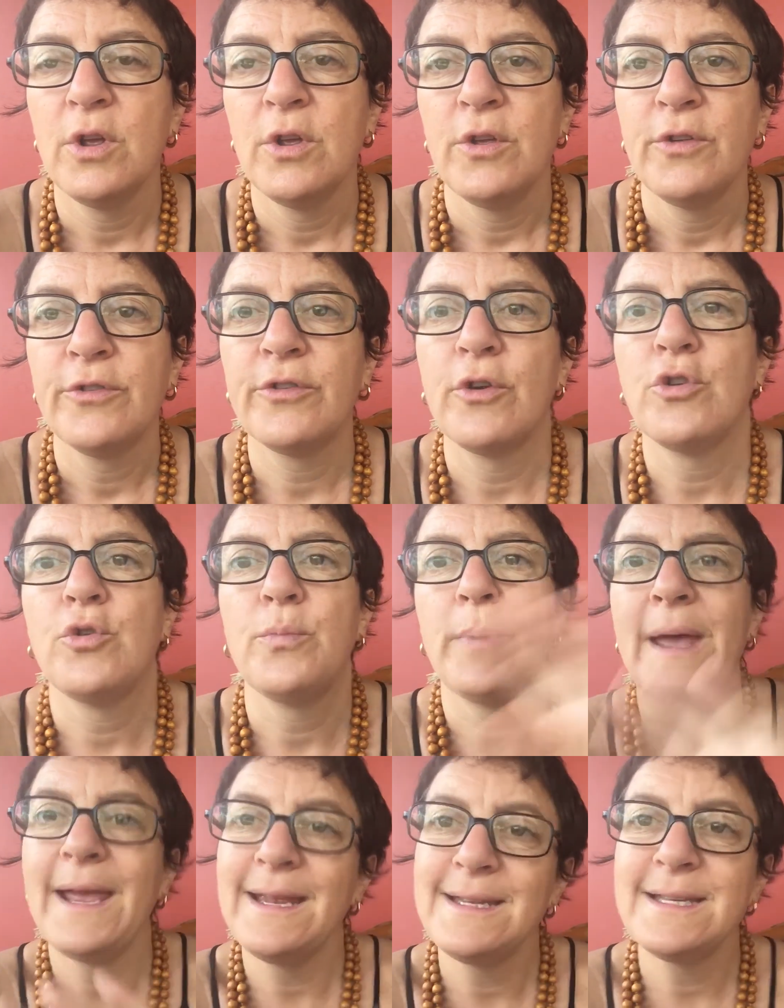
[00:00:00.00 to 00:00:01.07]
So you
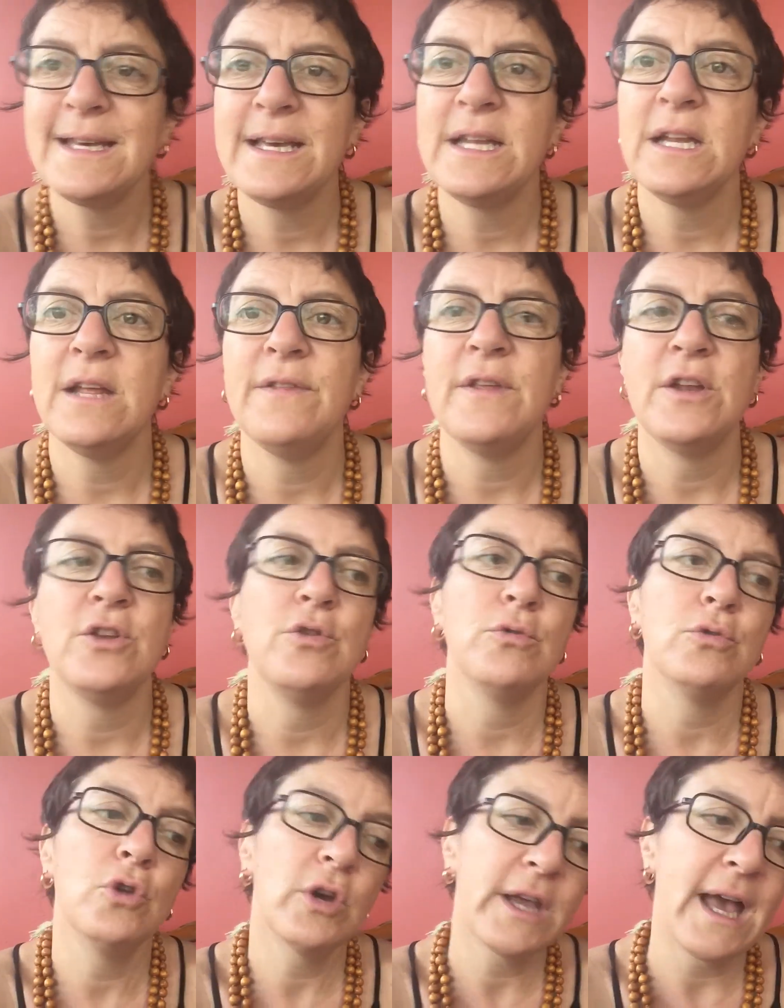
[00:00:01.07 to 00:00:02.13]
paint it, and then you
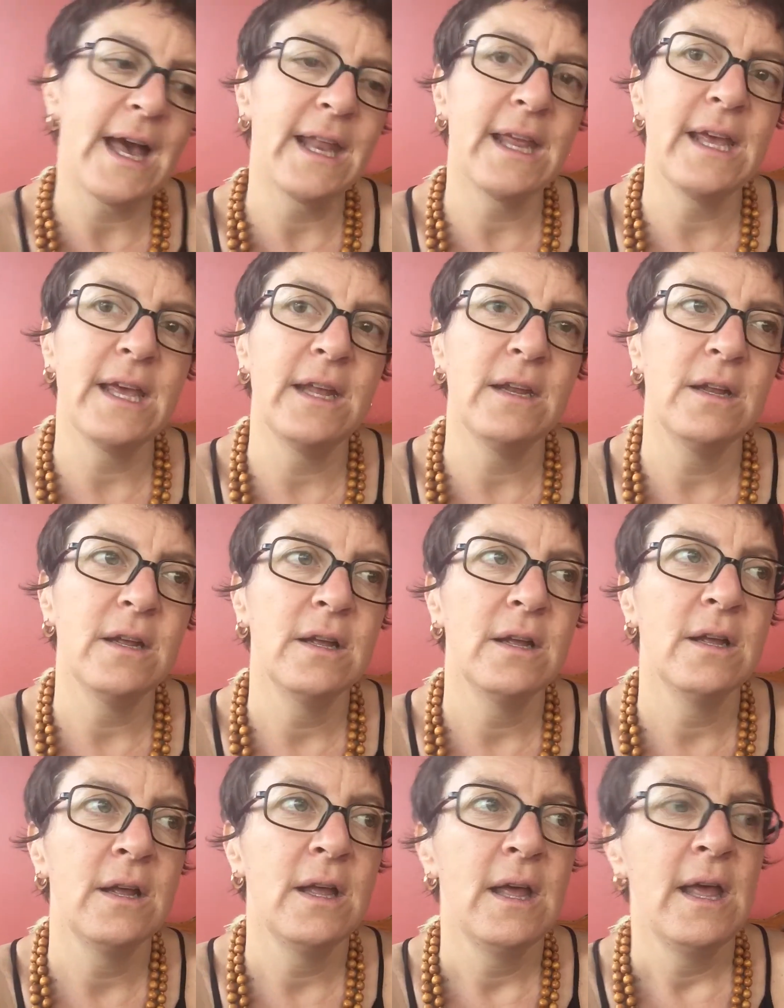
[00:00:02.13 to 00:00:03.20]
look at it,
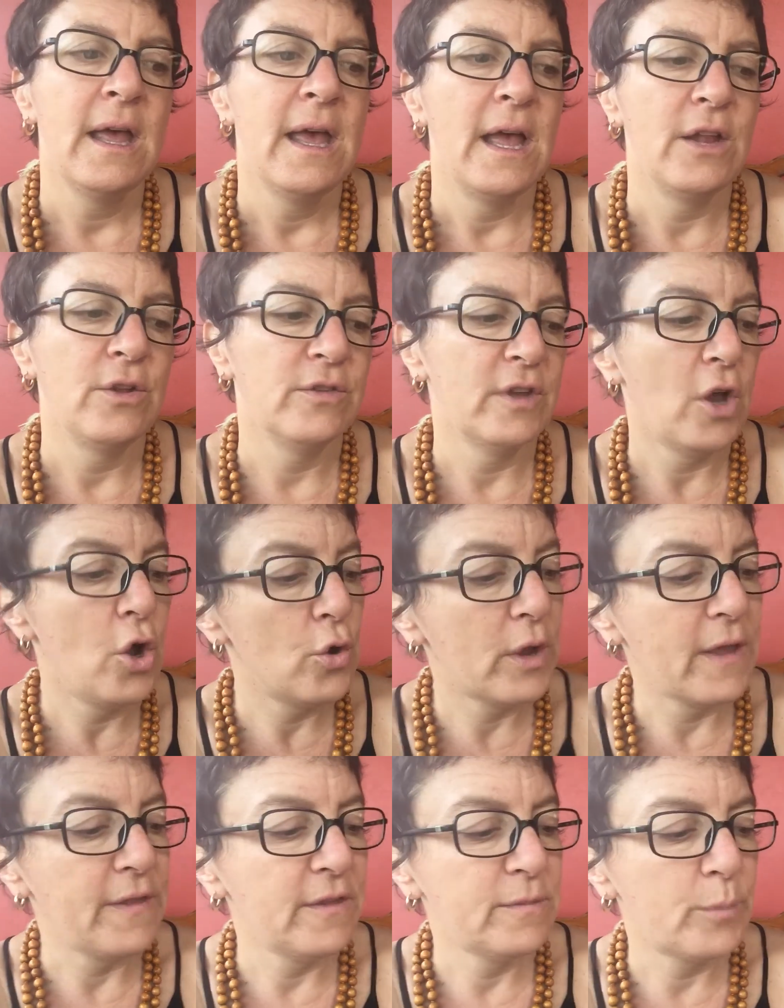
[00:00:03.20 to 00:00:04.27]
and you say,
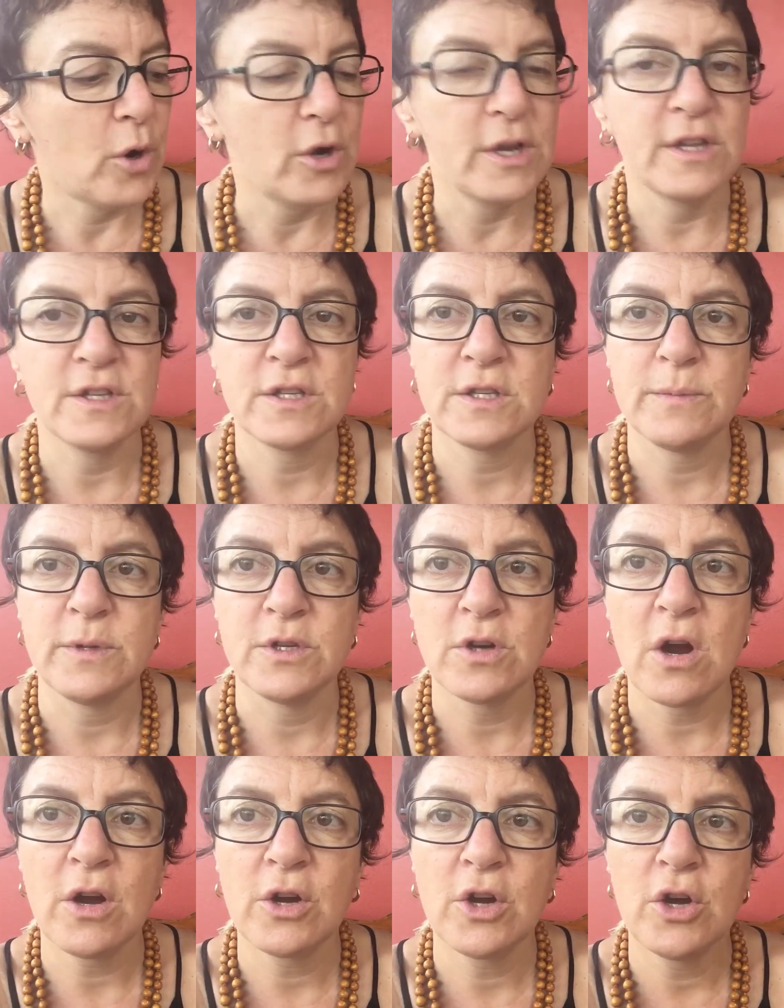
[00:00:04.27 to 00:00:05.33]
okay, this part needs to be
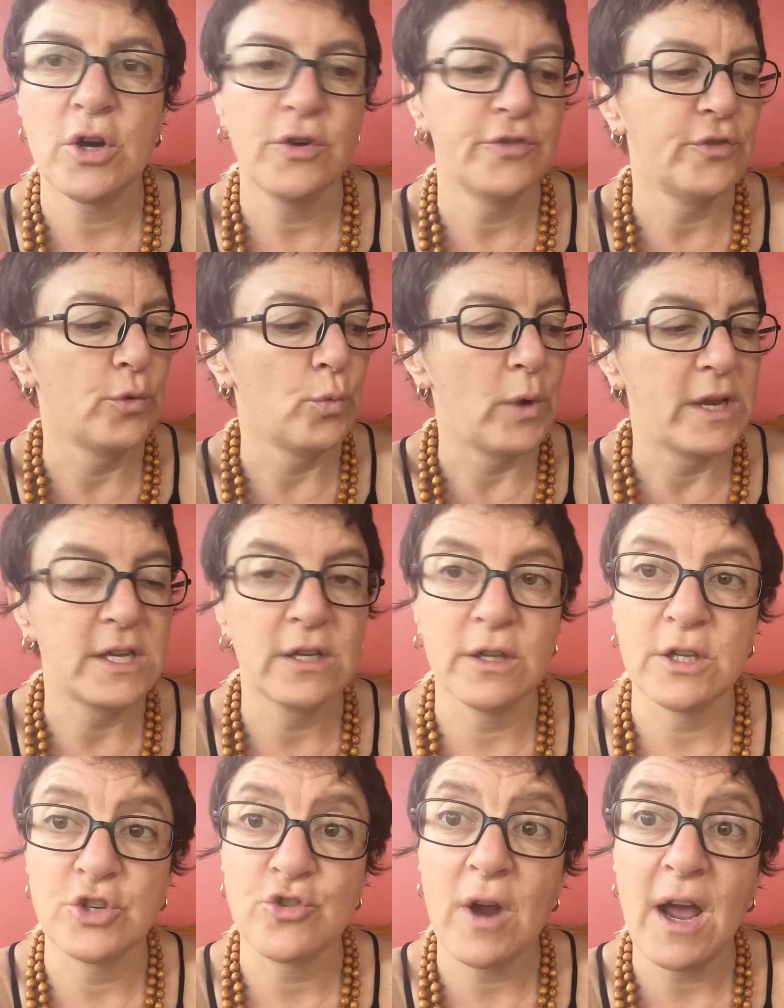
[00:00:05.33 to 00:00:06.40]
darker, so wait till
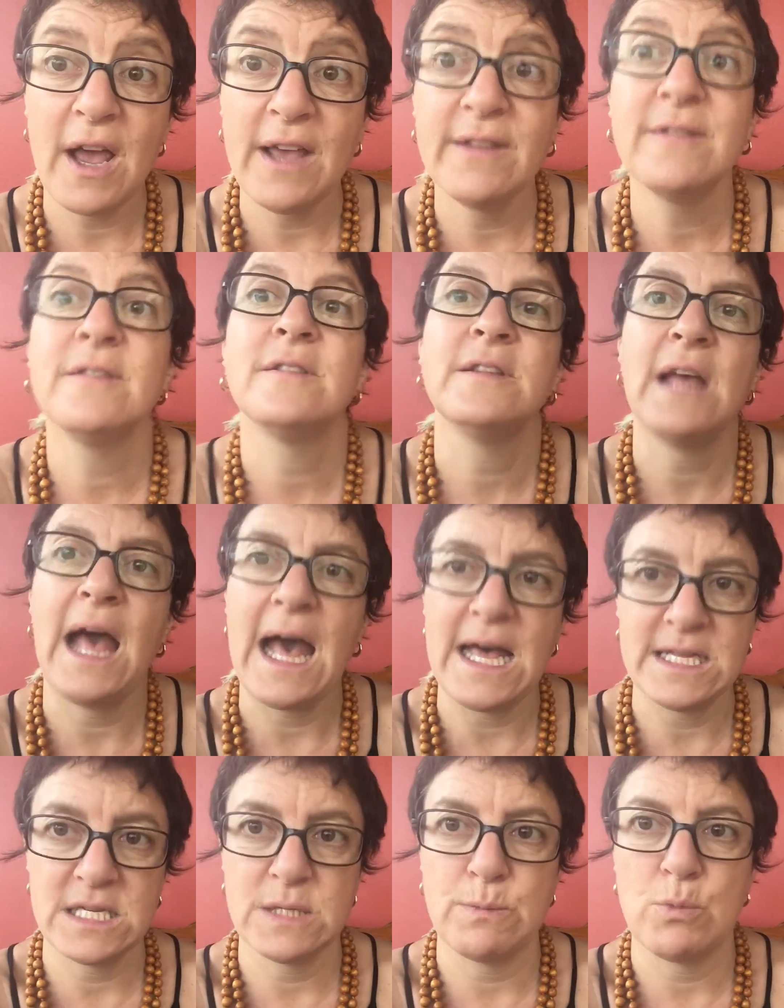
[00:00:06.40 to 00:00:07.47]
it dries.
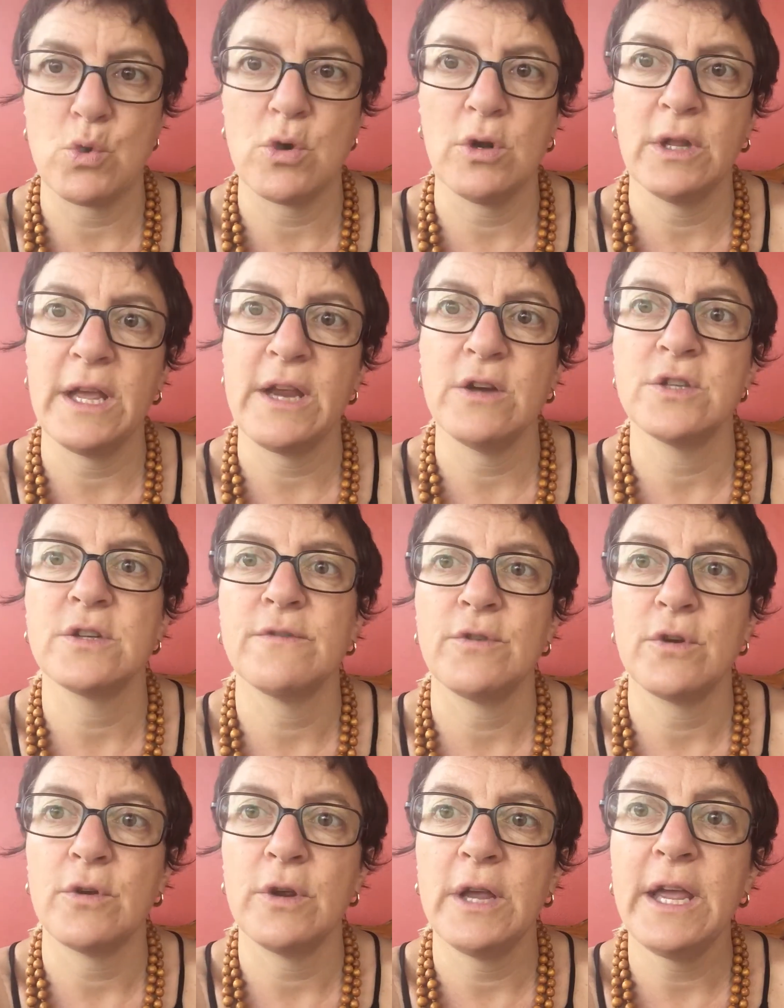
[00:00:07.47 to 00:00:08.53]
Add some more layers of
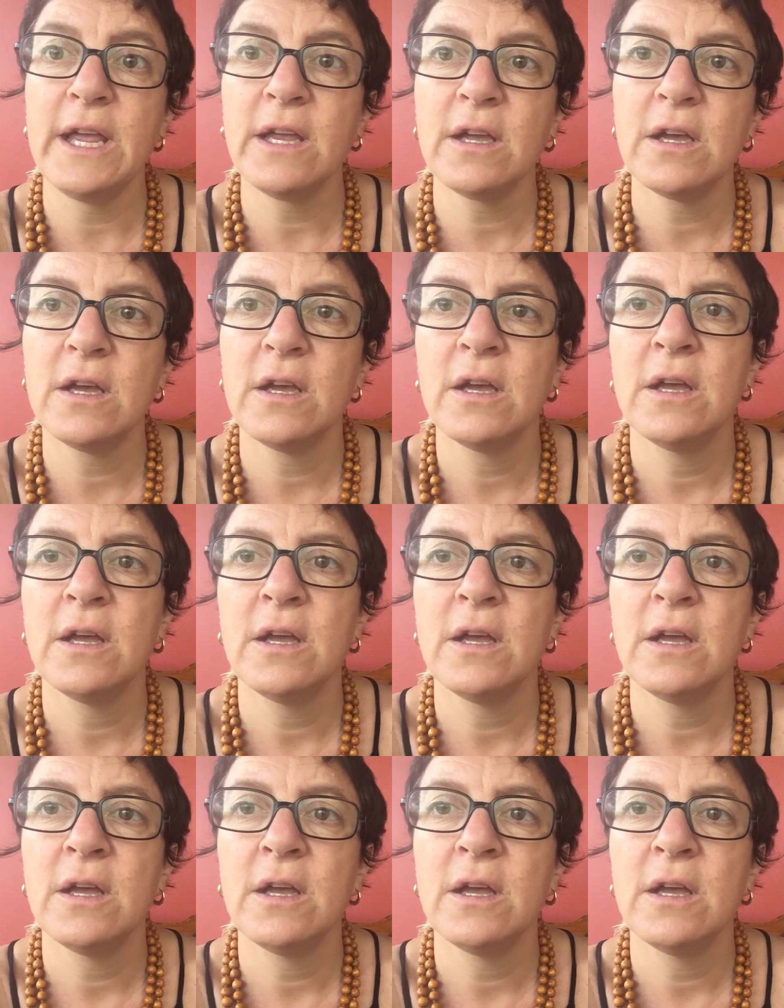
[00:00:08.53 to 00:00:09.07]
your ink.